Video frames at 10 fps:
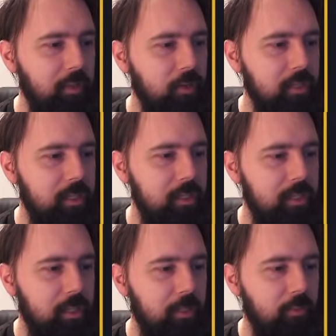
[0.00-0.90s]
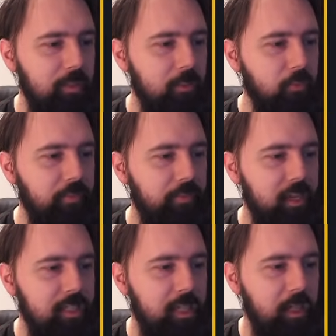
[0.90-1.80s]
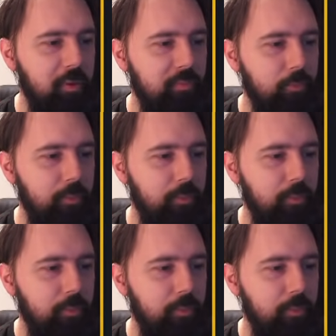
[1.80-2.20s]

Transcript: because this 20 moving, we are still above the